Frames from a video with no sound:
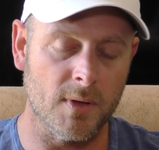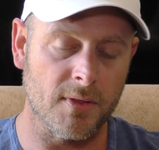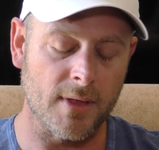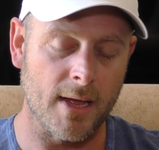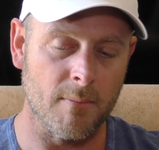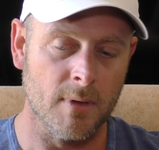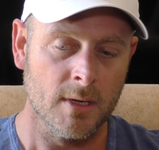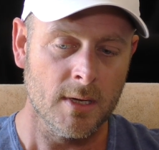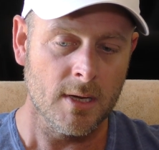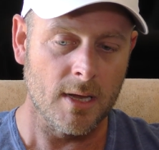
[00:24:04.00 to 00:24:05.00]
with
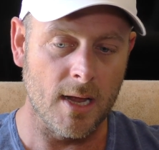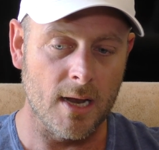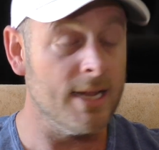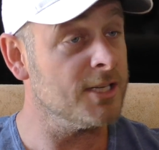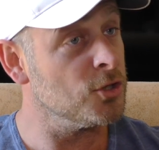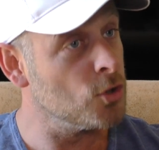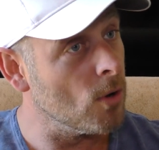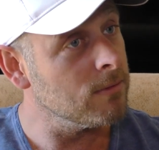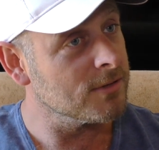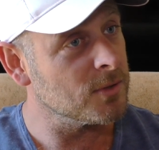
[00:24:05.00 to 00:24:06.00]
Liz and
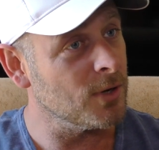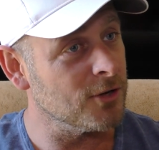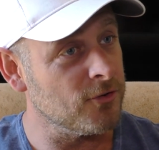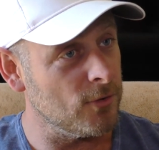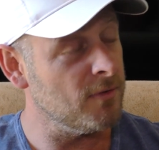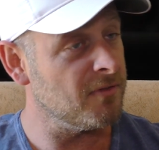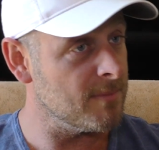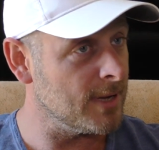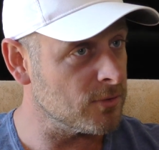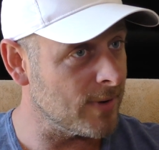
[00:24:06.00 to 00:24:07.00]
Dawn. So we got two new
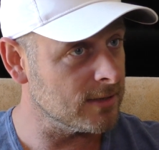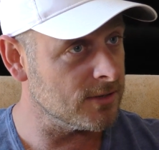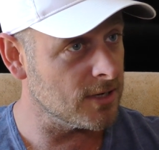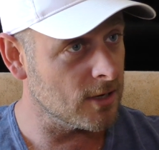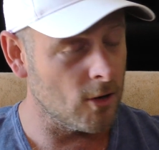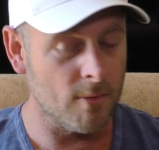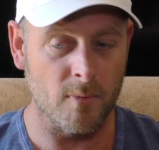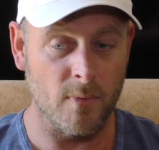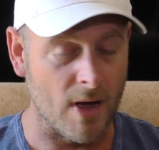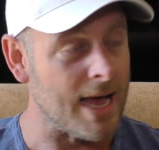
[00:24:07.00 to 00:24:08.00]
female directors of the club,
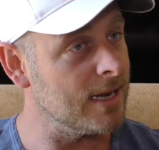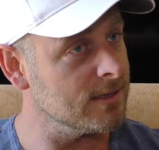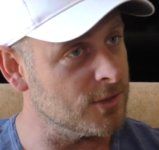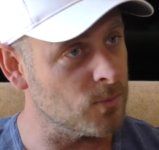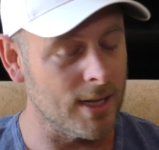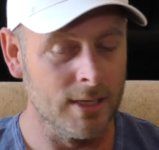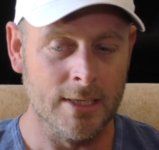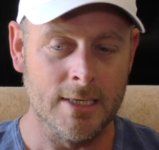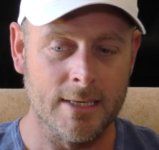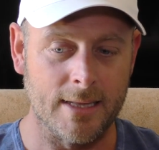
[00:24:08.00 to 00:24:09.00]
and we've got Alex as well.
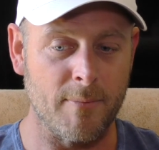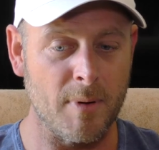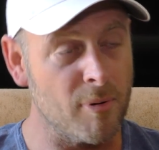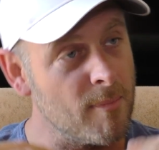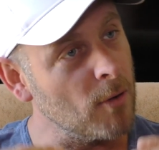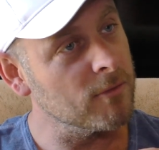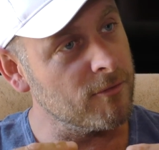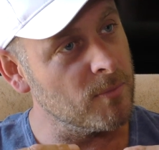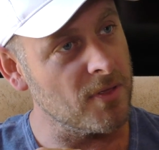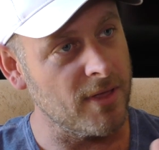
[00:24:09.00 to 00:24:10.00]
They've been promoted
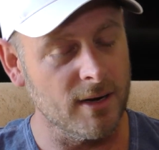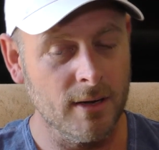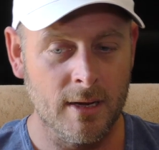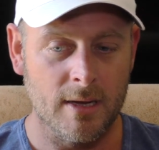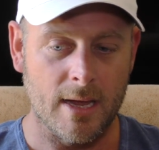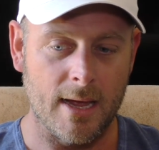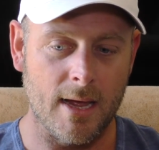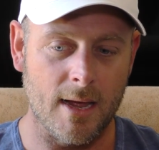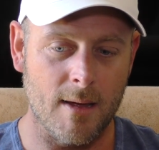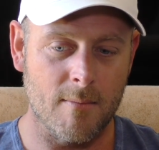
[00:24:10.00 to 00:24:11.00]
from within.
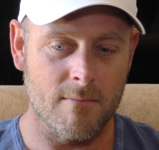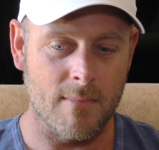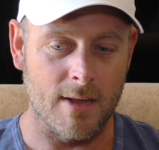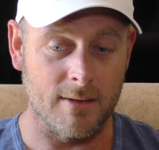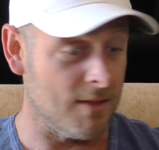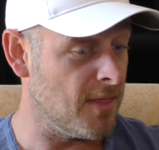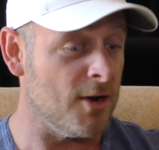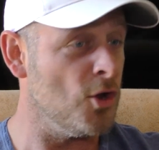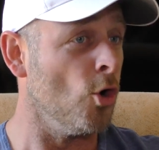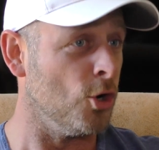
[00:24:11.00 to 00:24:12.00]
And
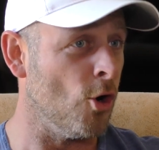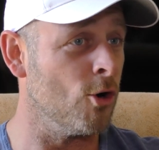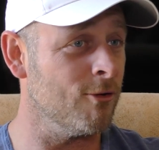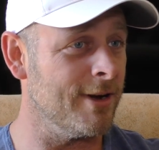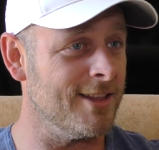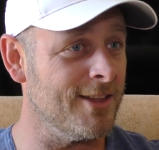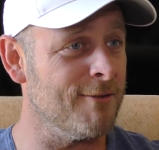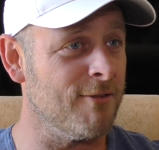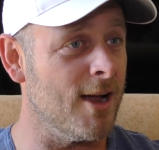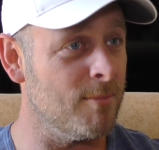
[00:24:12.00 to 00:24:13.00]
they're young and hungry, and
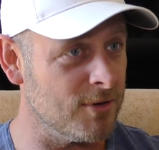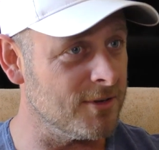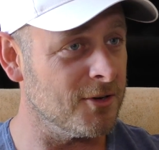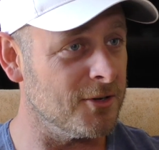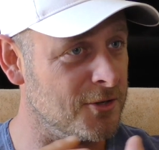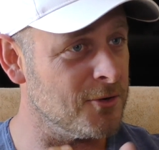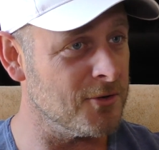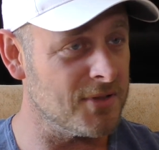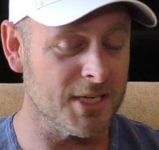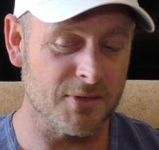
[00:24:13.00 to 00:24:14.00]
they're vibrant, and they're going to do
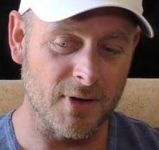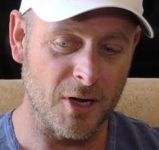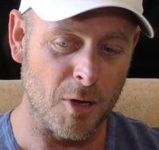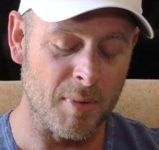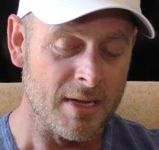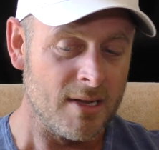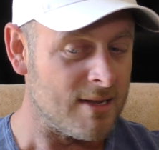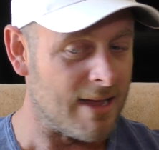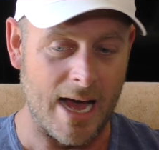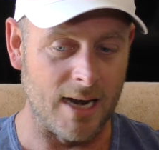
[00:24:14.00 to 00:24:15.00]
good things for the club.
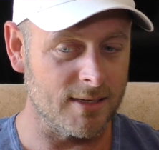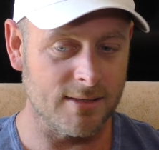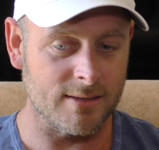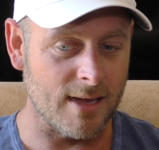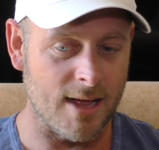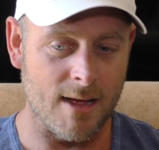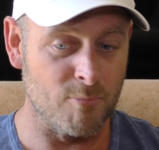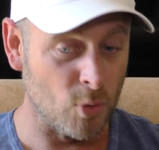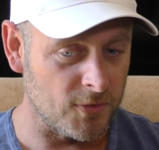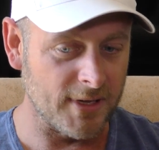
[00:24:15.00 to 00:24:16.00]
Alex
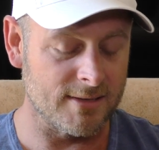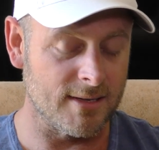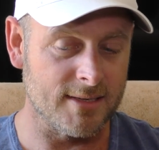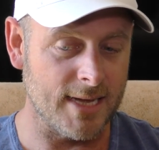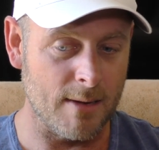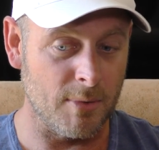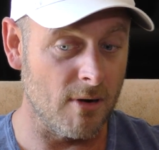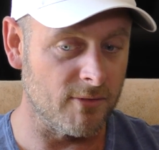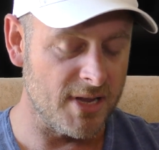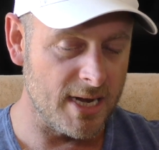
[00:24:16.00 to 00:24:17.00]
brought that to the table
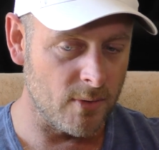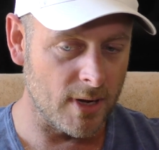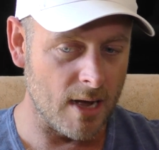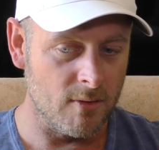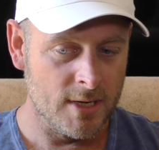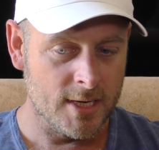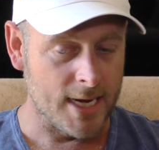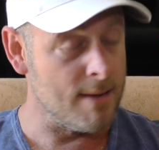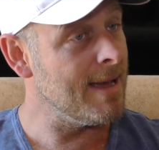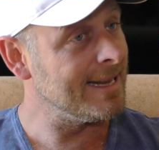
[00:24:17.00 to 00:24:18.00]
over a year ago.
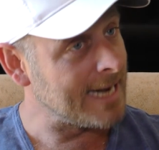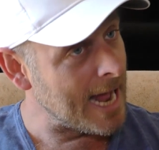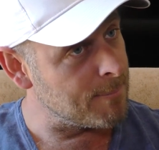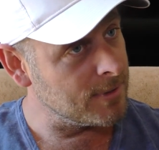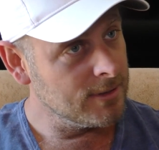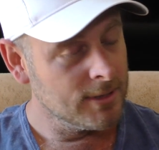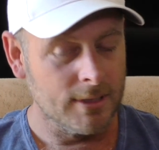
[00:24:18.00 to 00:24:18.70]
He made it happen.